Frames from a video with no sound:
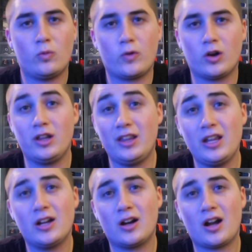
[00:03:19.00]
for a
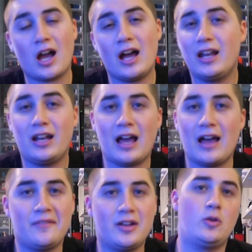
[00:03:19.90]
year, I didn't
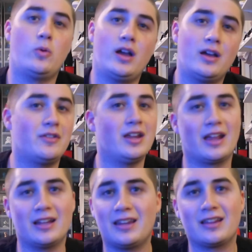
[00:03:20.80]
have any way of
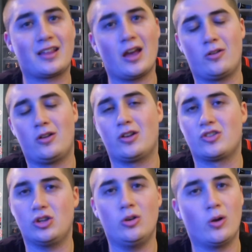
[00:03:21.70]
getting a discount on a
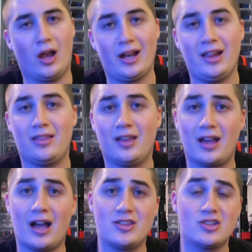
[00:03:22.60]
shoe or
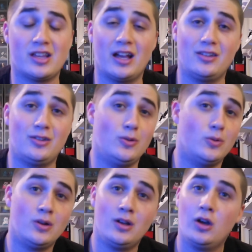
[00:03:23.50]
anything. I just had
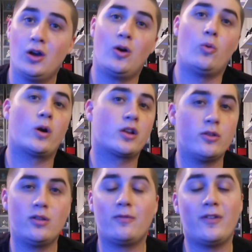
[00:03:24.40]
to work
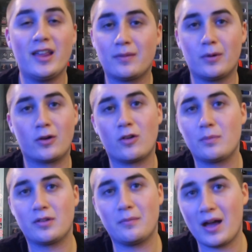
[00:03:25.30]
through the Facebook
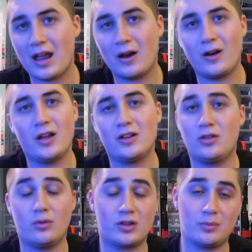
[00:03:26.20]
groups of my area,
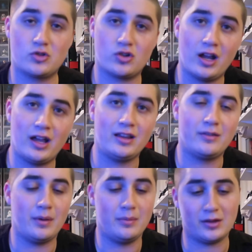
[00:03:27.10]
doing some
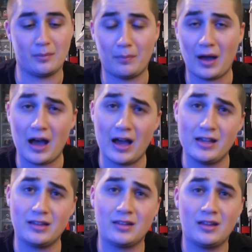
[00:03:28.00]
trades, maybe some
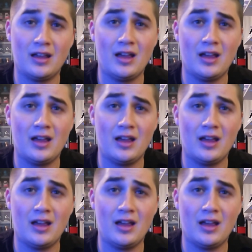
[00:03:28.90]
buys.